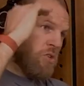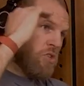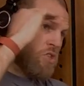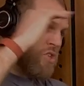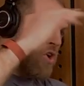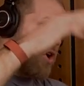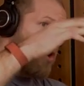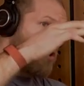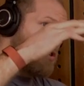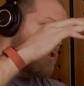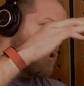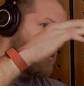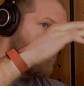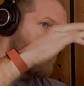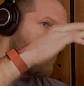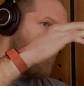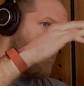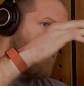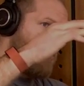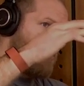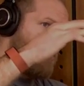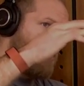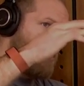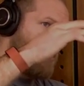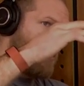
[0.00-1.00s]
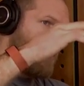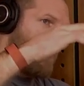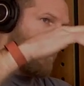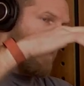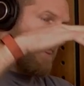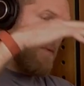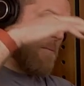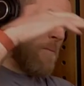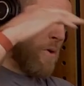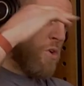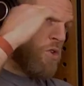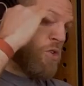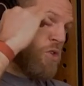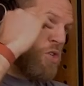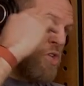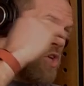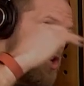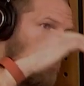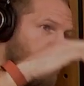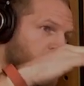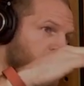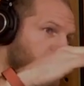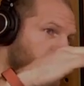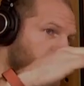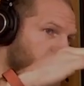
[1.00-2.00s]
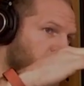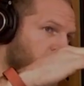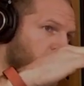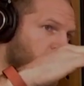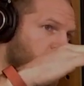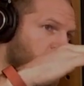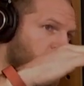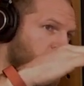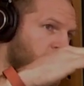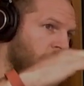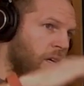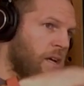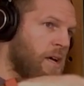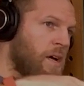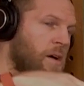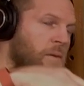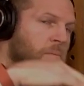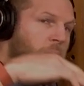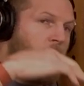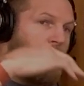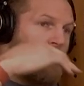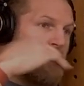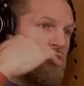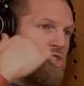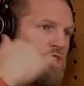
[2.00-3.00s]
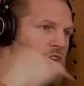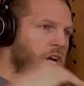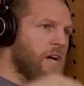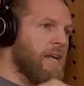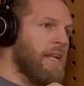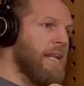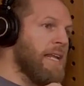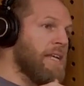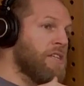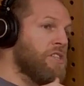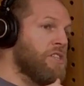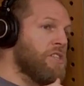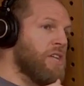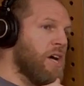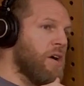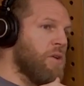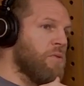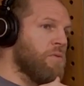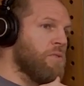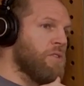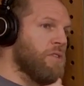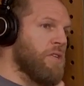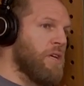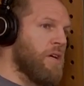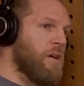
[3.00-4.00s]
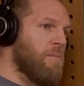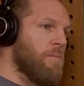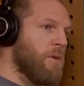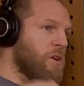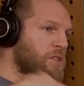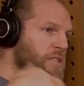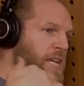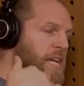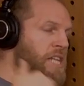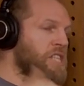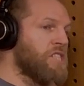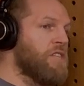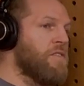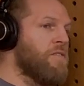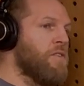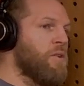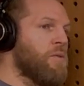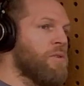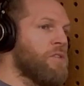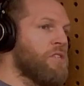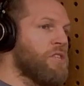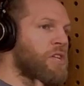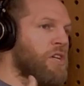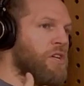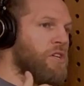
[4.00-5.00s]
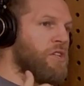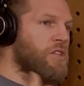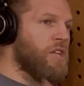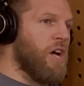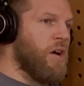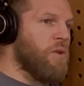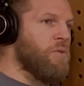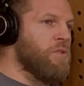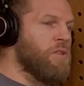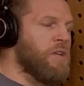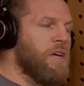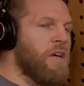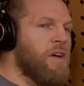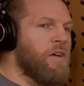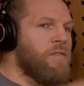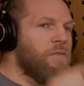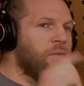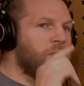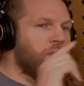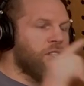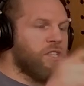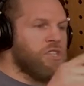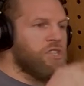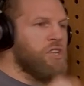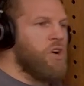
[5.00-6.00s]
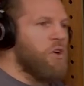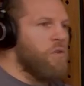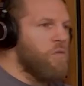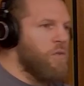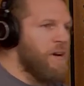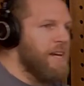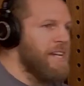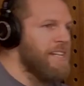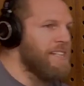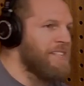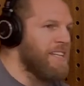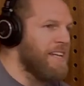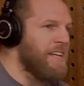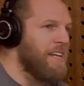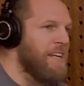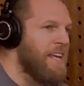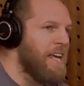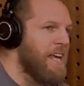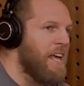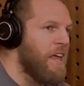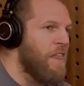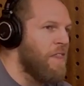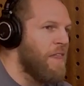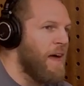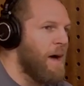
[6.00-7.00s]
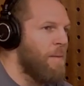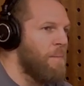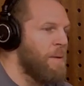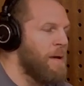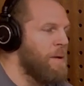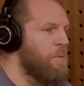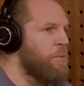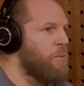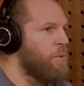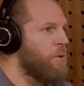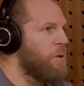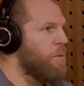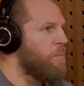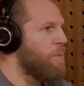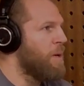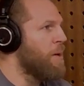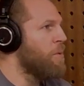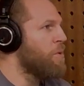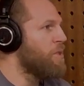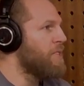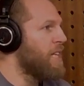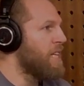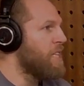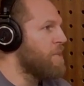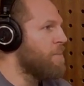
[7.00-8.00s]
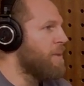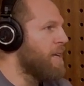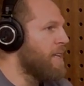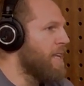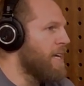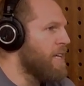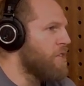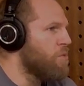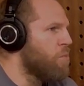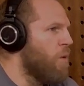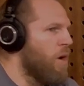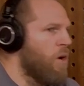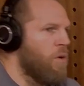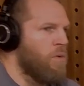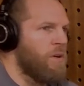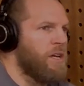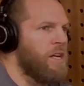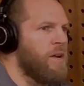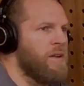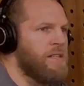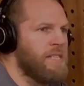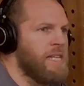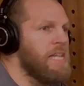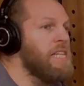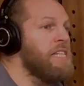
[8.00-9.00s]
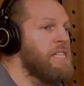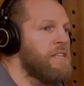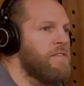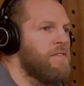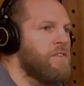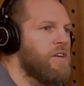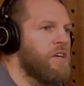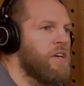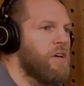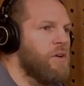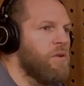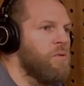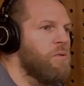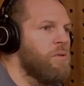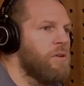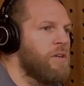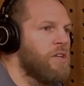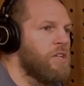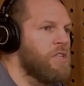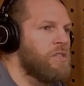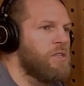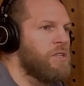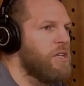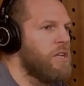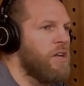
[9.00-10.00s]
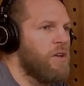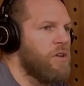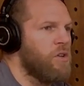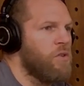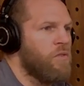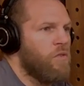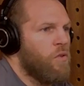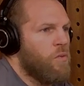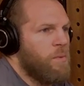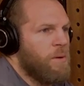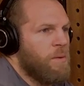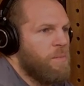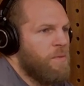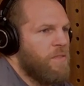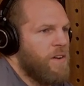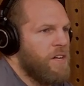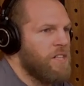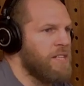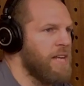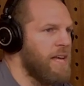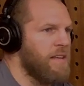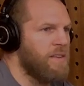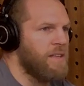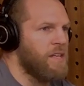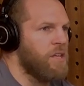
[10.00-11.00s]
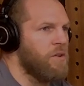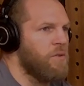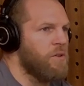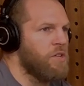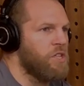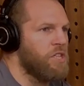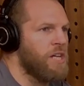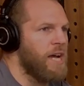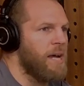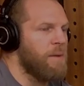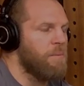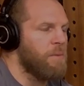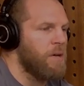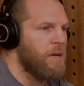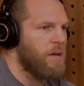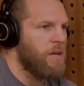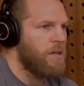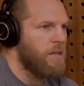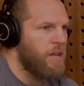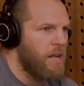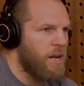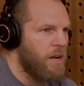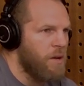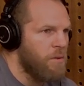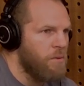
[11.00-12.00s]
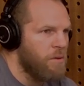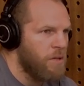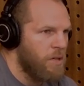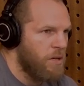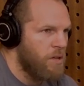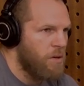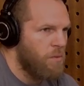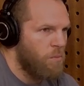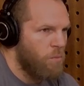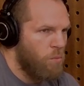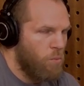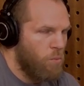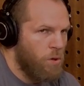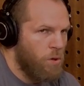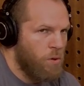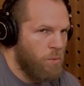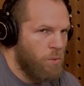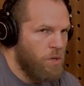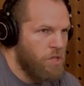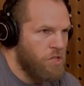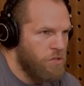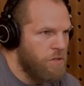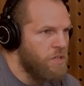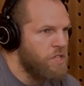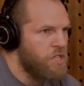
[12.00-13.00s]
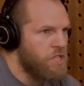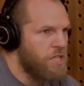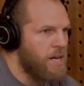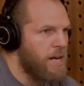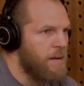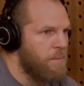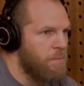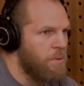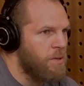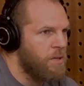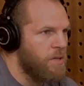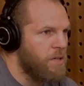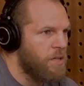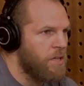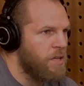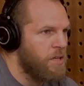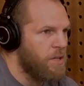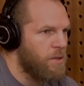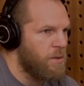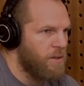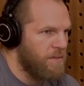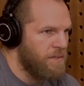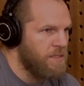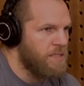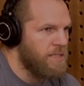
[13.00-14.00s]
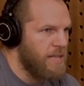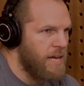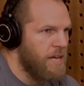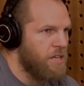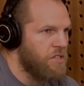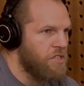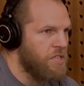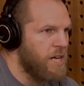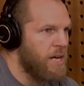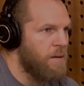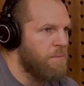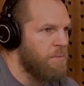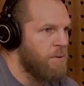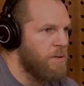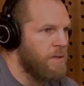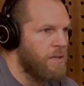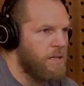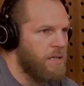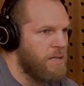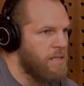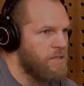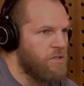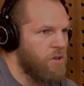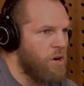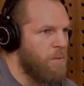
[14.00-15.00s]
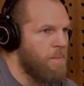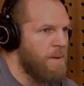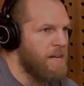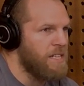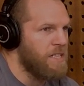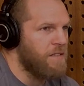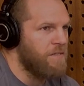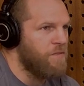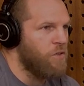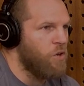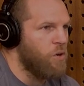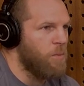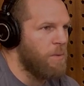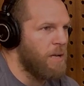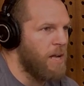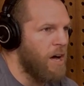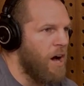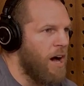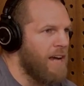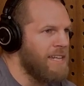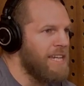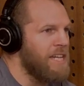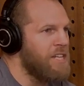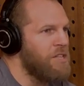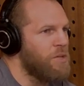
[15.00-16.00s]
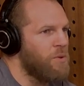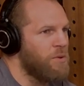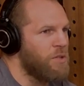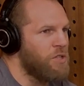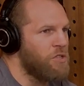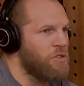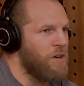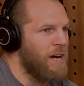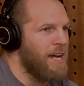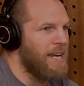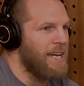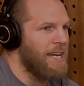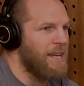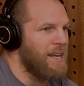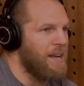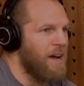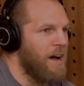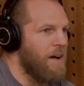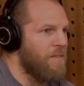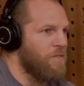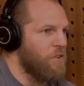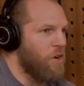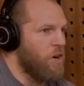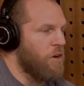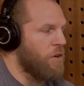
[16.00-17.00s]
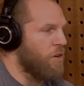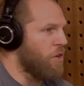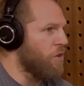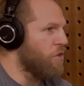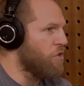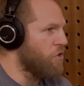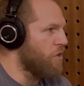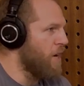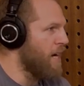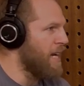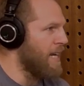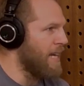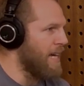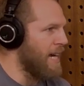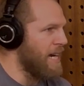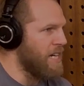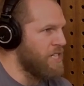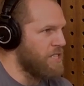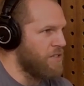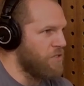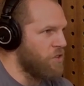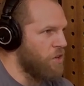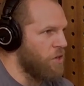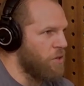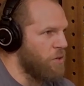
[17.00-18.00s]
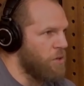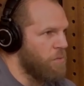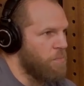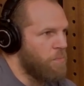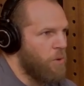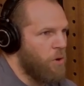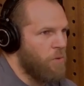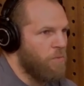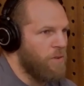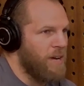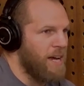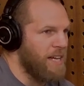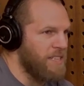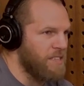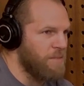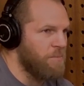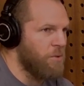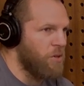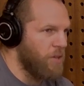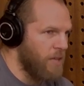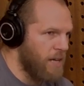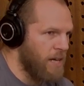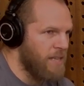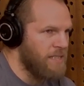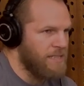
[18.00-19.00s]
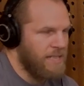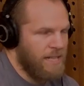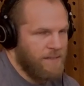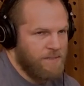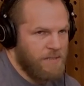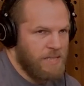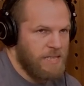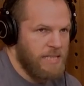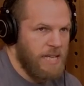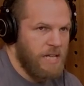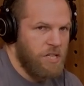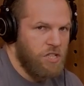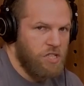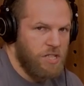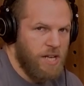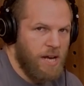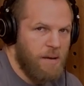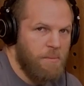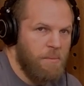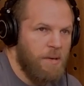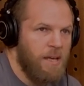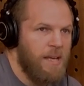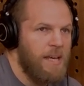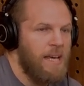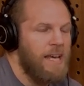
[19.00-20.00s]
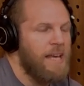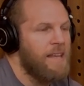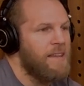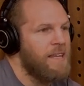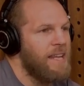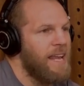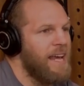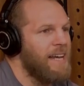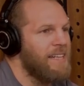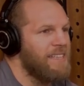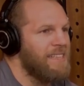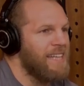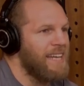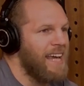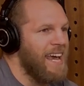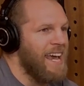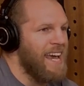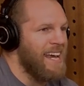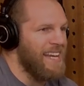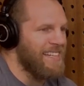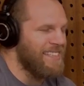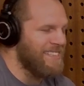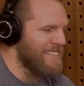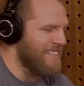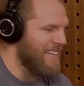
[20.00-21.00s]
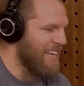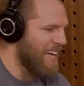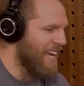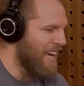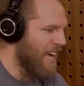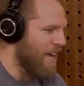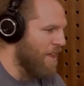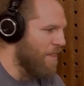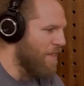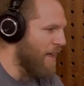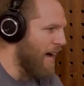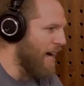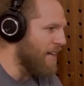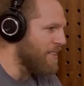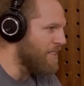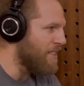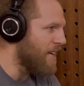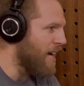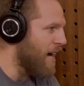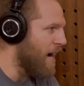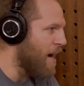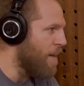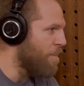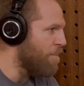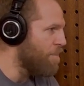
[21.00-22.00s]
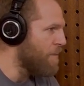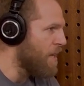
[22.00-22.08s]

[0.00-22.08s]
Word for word: most doctors don't, most humans don't, most journalists don't, most interviewers don't. For the sole reason that people said to me this, well, you know, it's easy for you because you know you've all been a professional athlete, you're in shape. No, once you're in shape, you have to stay in shape. It's not a magic formula. I didn't do all the training and I've got a good training age and I've got a good reactive body. I still have to stay in shape. The next thing is that